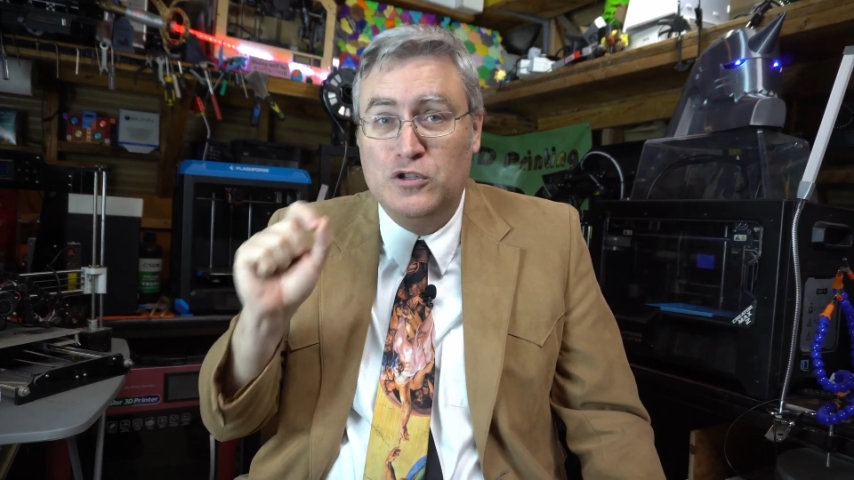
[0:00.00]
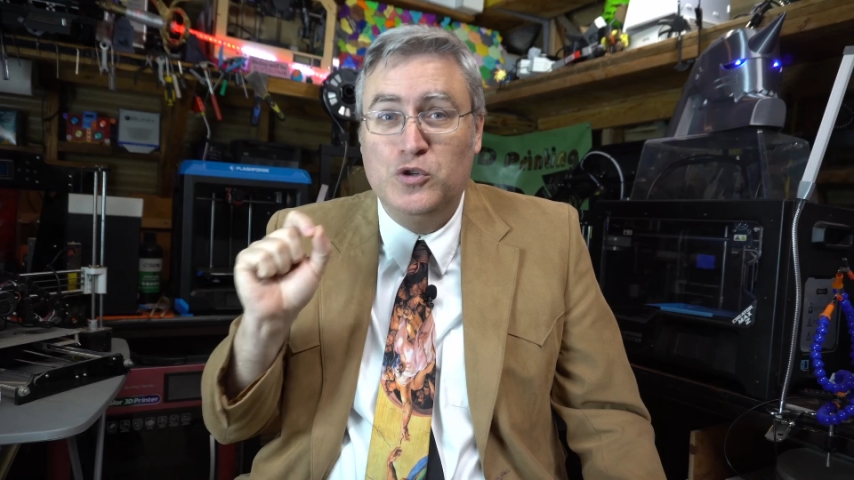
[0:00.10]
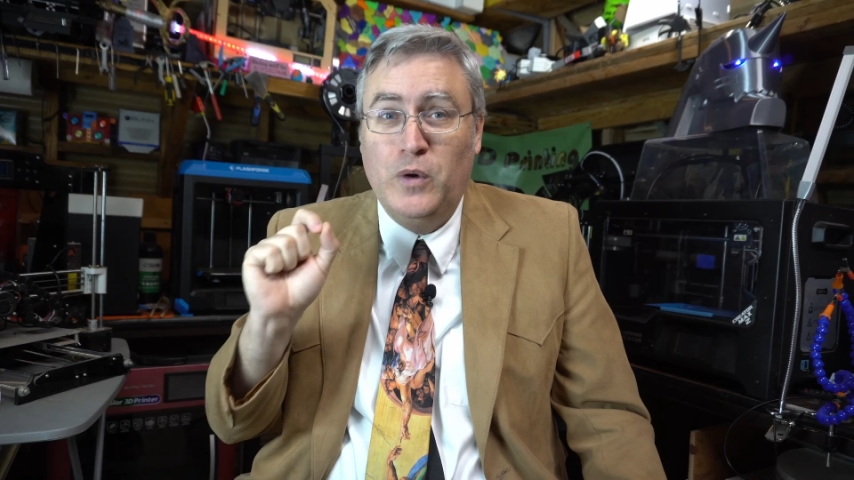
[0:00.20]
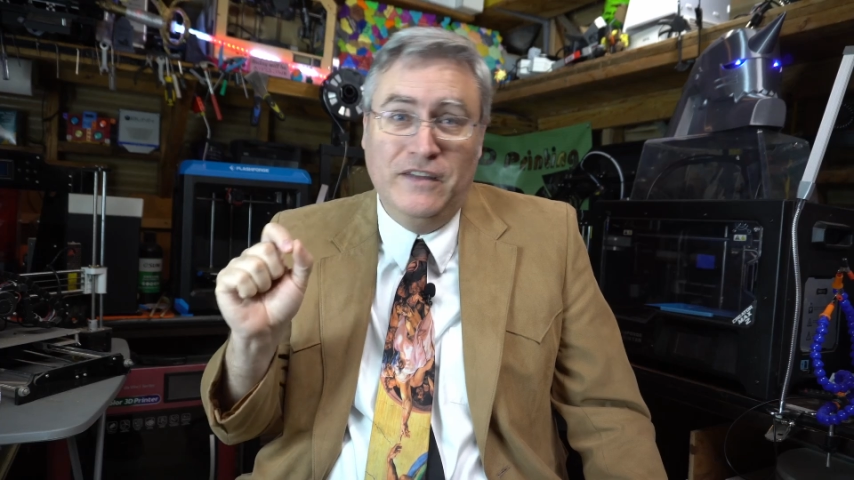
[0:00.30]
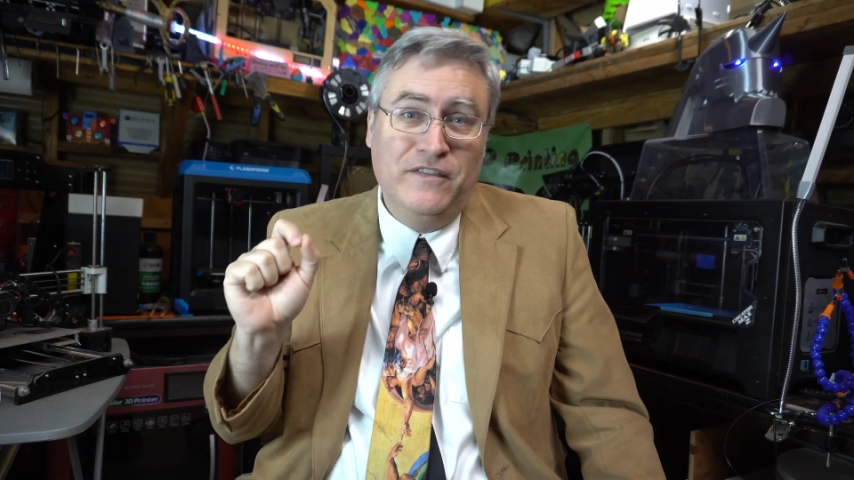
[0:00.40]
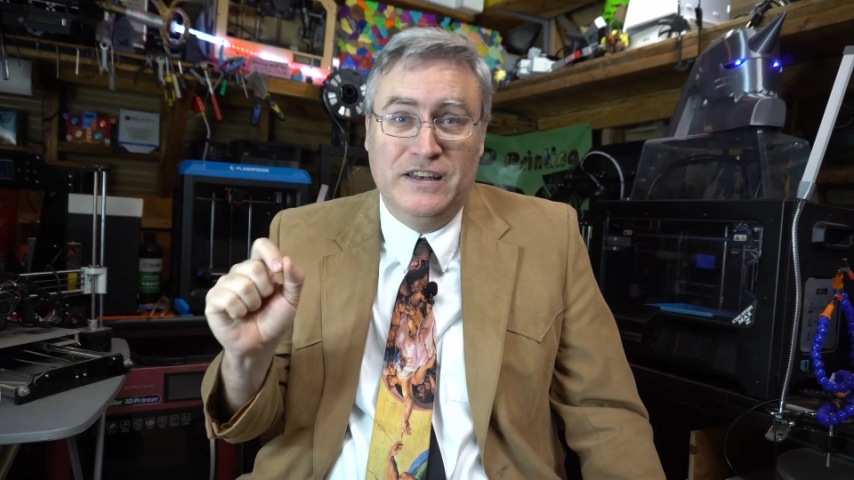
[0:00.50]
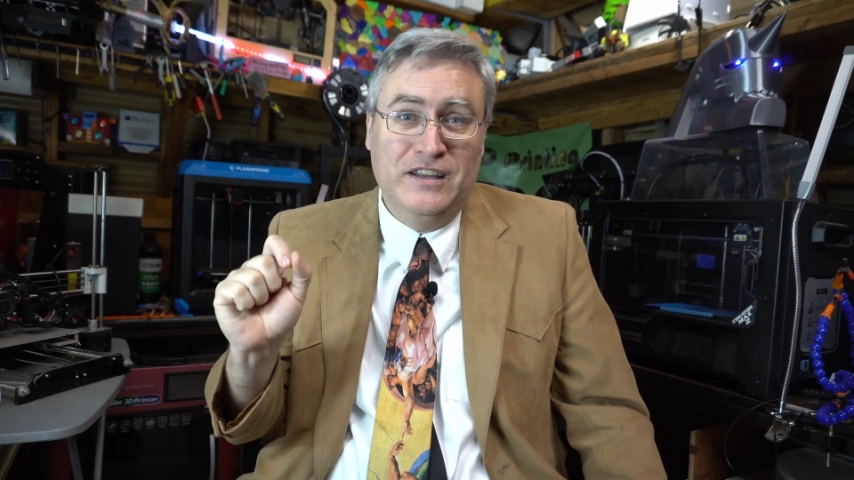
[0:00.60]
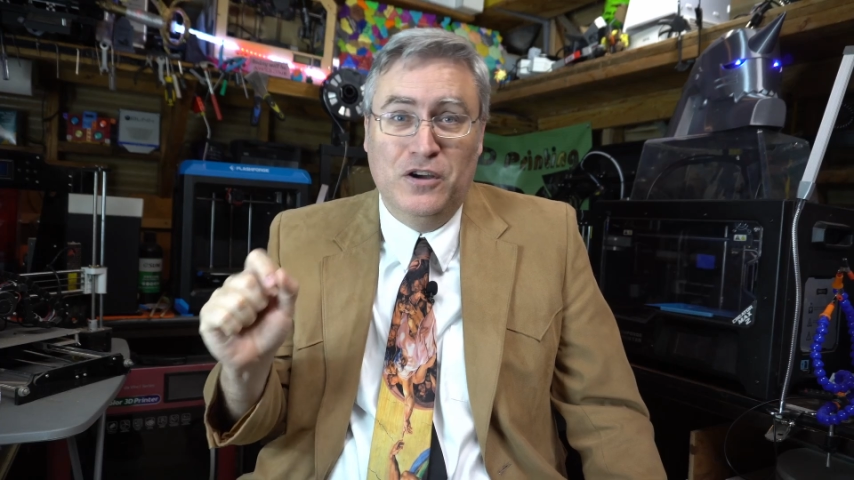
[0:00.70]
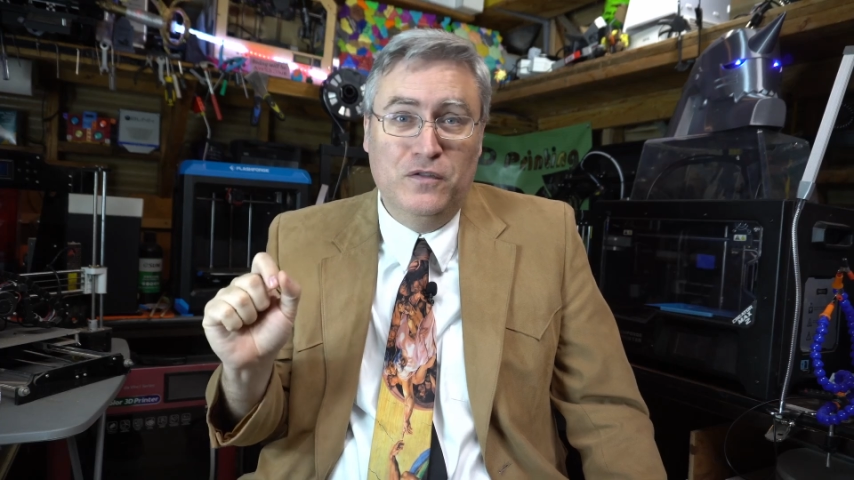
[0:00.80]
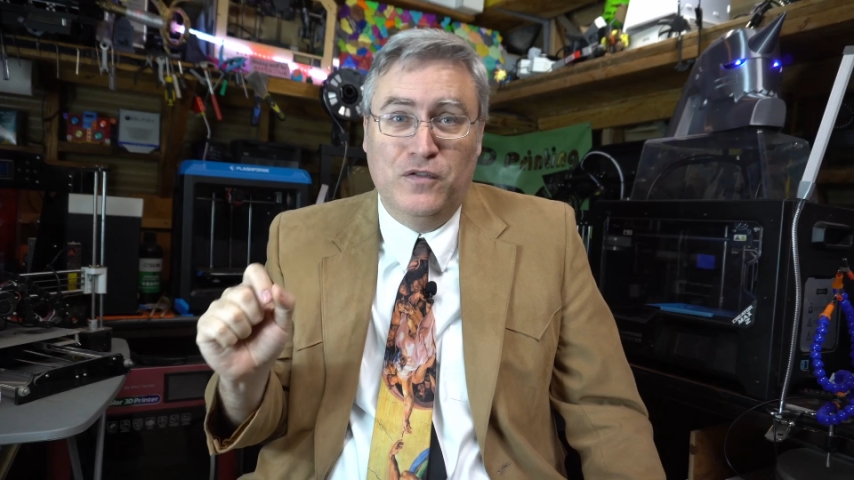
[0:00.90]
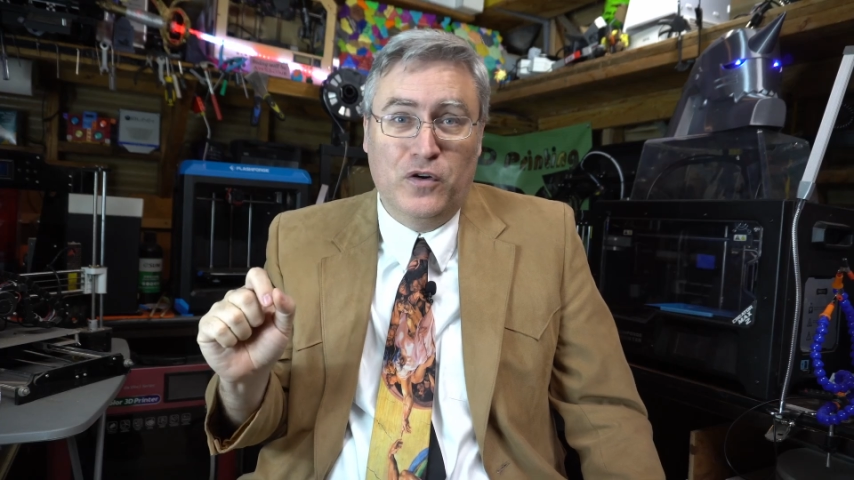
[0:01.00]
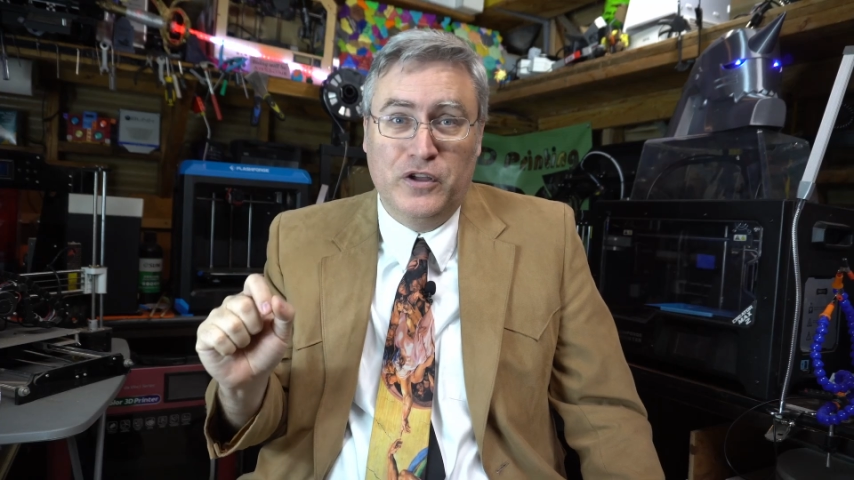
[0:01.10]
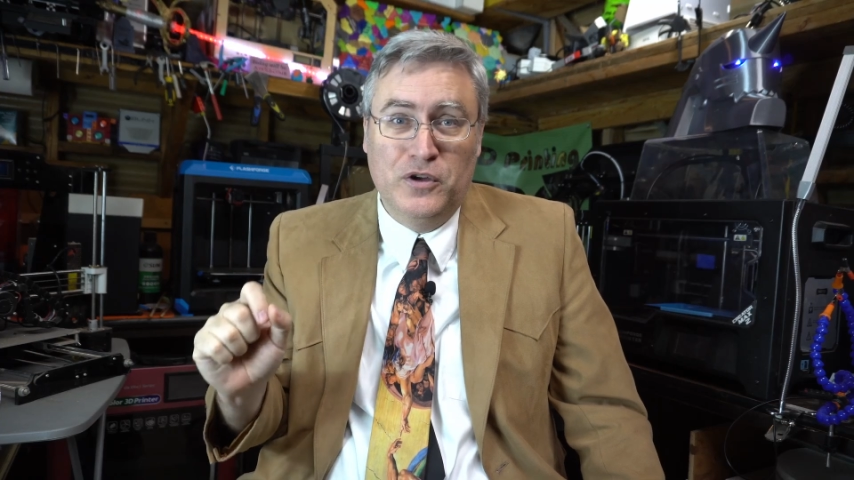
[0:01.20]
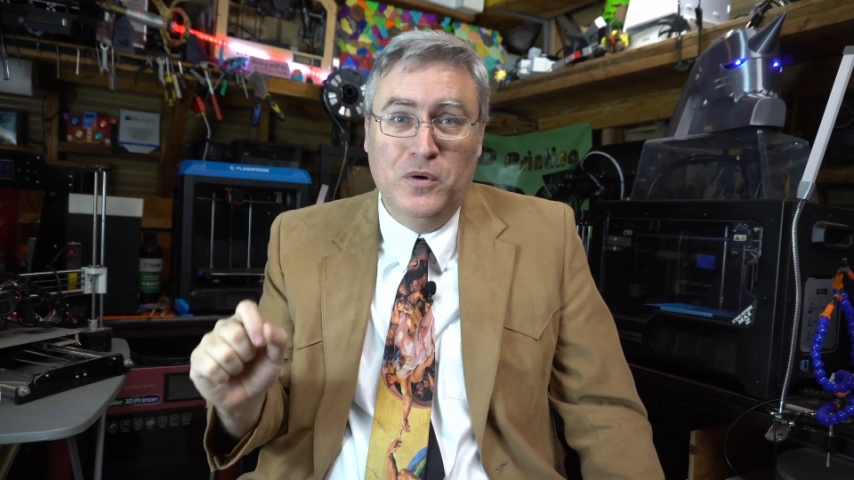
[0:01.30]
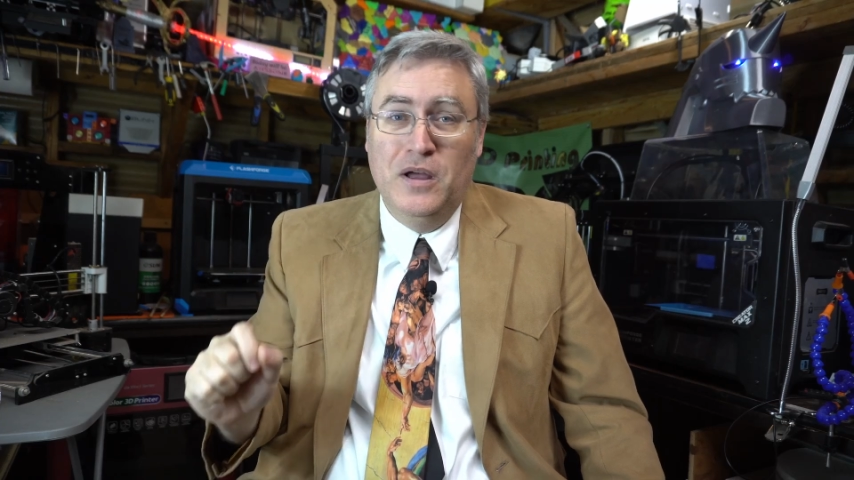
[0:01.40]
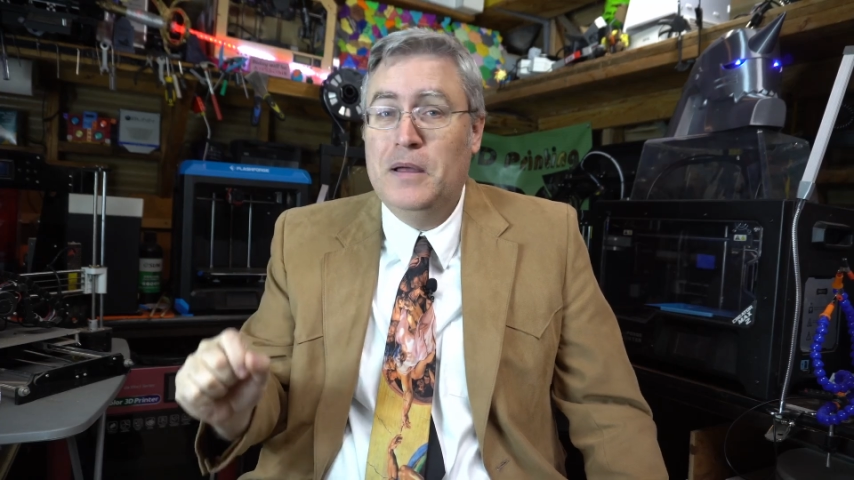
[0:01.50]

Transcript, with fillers: do a video for you.